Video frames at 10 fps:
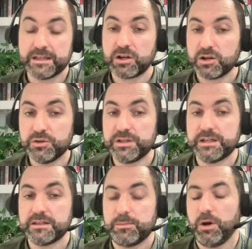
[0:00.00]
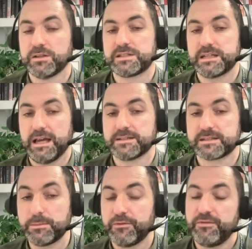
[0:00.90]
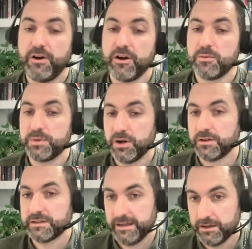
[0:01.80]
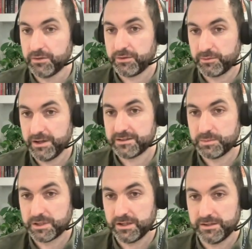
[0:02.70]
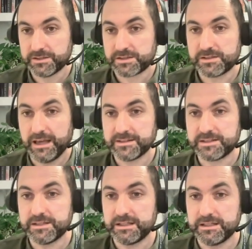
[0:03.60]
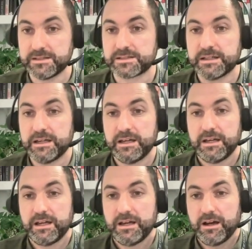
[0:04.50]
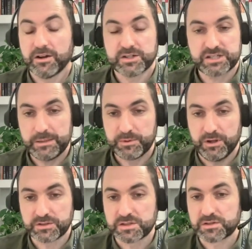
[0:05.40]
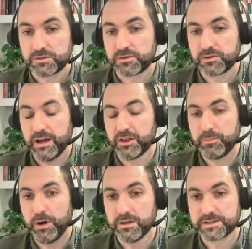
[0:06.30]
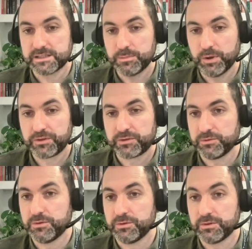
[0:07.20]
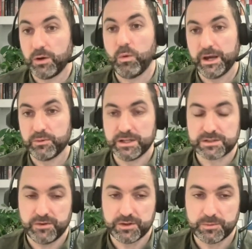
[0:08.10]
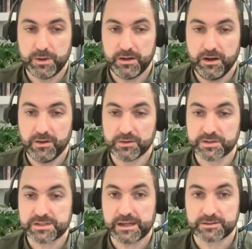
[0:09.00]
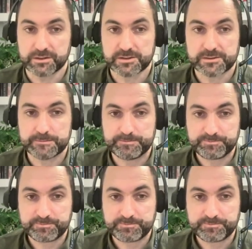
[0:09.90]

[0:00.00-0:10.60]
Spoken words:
including the policy landscape far beyond health, right? Because NCDs are shaped not just through health policy, but through a wide range of other sectors.